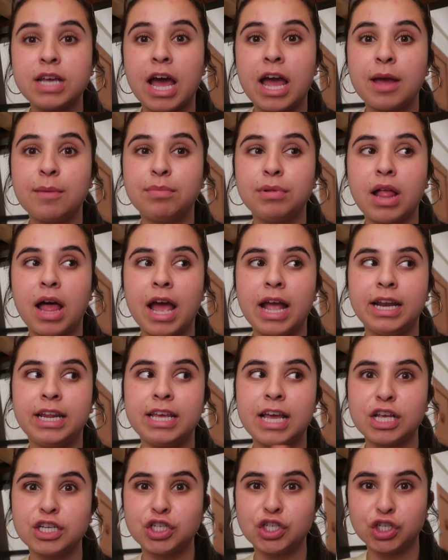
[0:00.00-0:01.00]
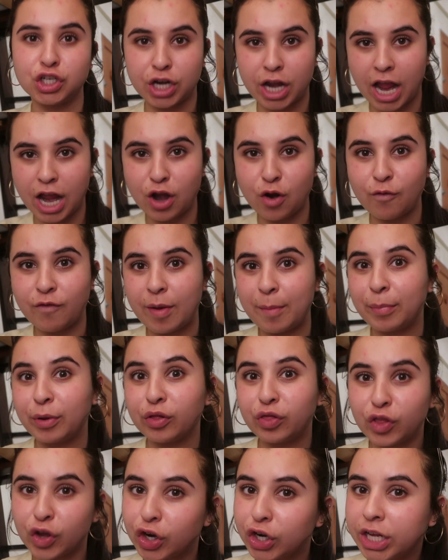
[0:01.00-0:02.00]
I applied yesterday, November
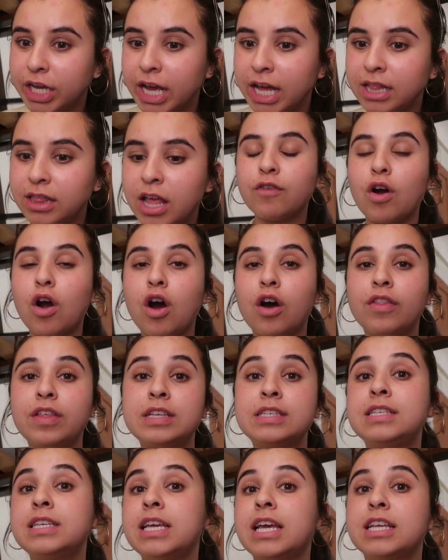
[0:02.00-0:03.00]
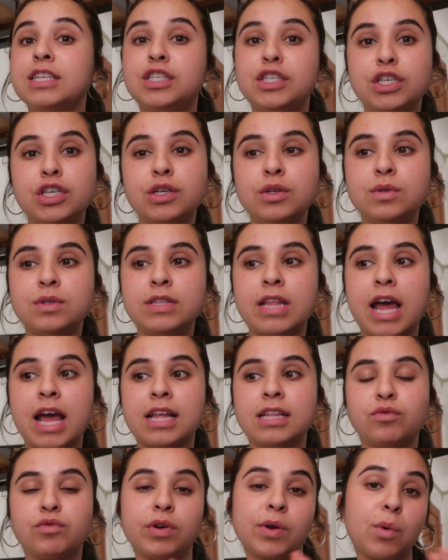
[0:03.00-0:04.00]
30th, for all the CSUs
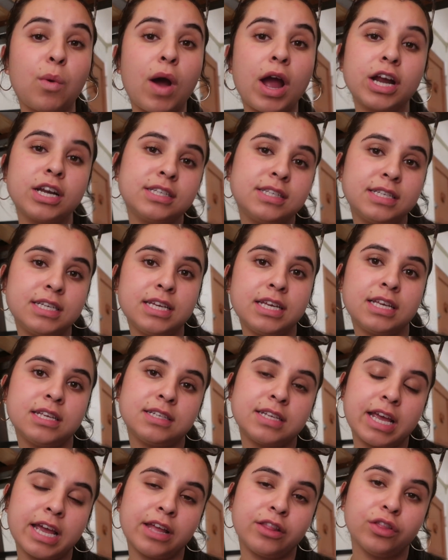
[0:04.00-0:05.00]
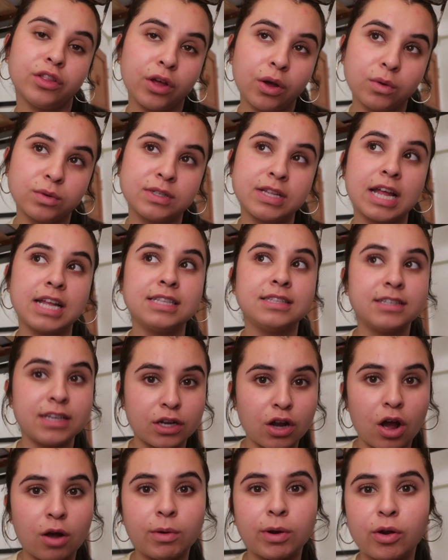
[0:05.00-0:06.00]
that required TEAS and those that
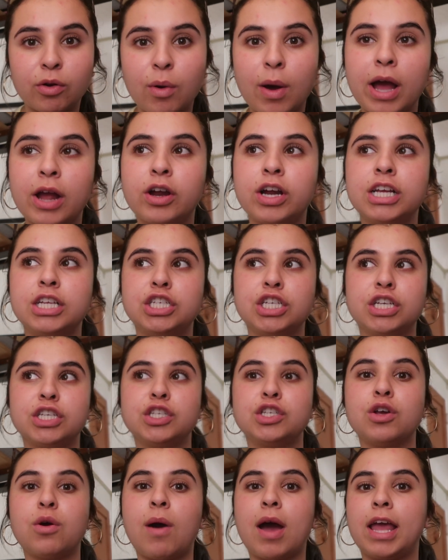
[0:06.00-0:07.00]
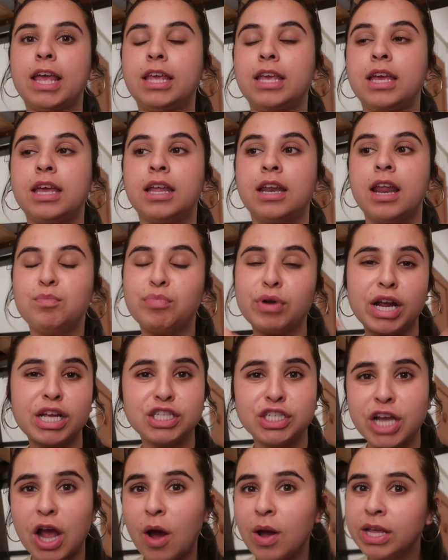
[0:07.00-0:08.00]
did not require it, just so I can
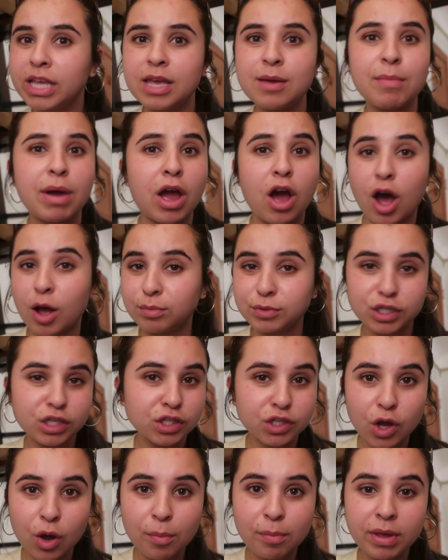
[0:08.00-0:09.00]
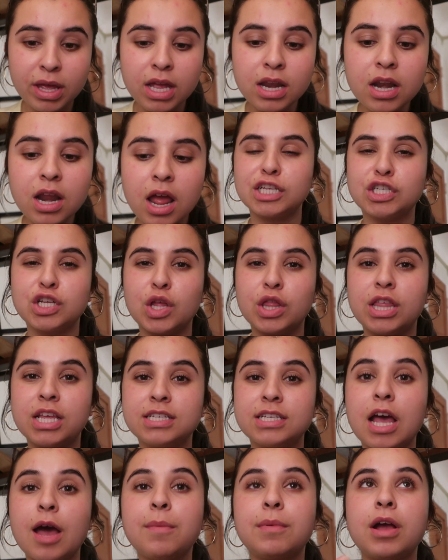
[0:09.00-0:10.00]
branch out and keep my options open. So
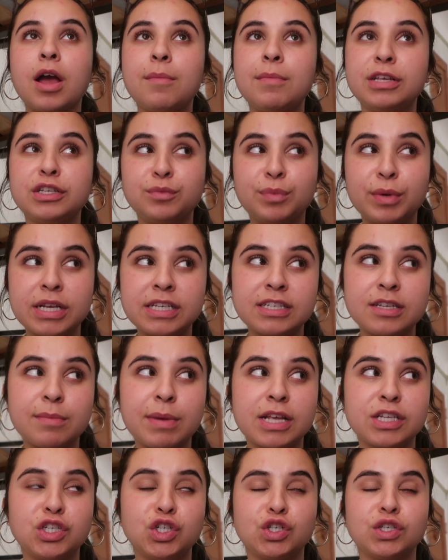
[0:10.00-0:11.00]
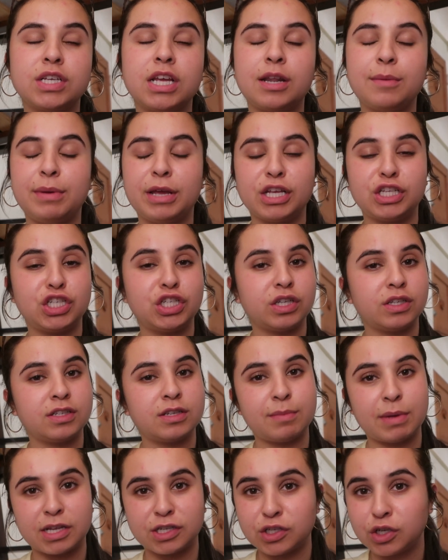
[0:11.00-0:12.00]
this upcoming spring semester is going to be a chill
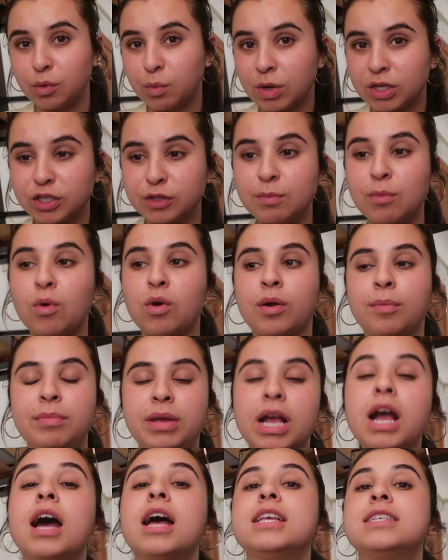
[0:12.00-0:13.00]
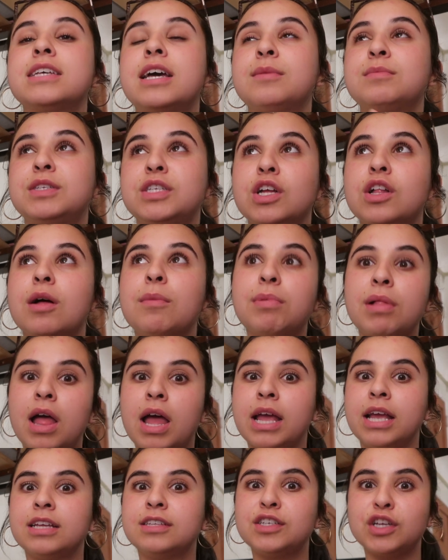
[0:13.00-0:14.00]
semester once more because I'm still
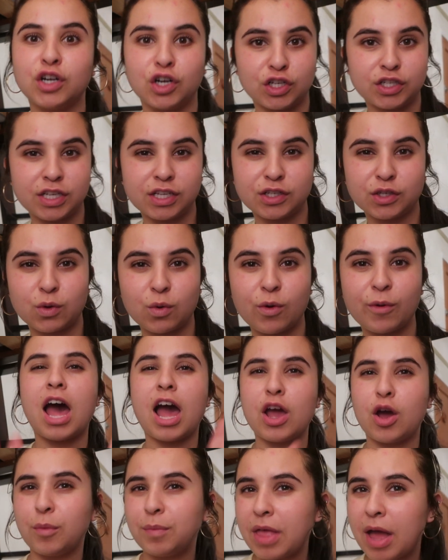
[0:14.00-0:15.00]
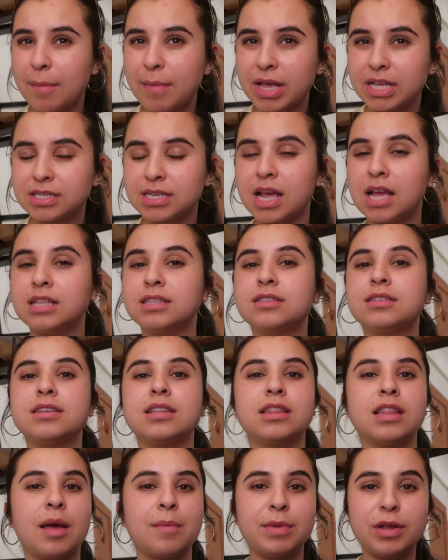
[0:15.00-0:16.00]
applying to nursing school. I hope that makes sense.
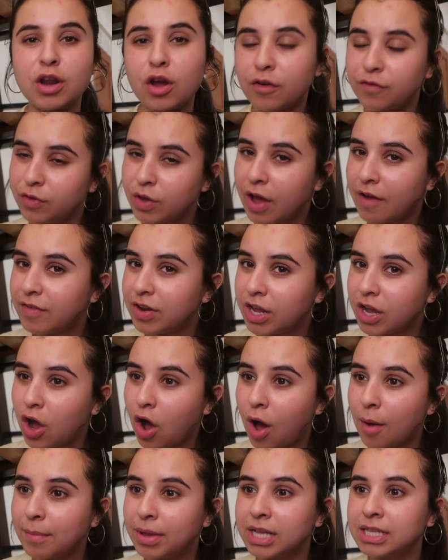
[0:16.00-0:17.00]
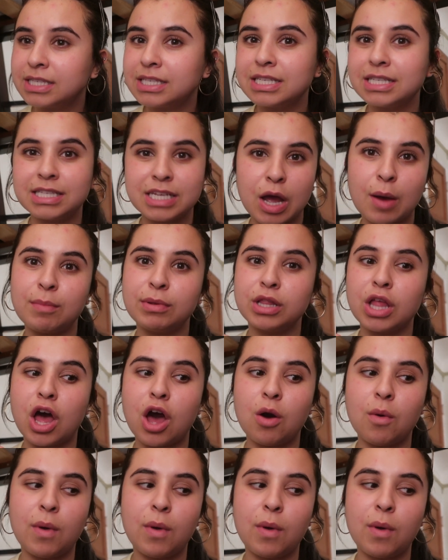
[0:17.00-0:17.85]
Let me know if you have any comments down below,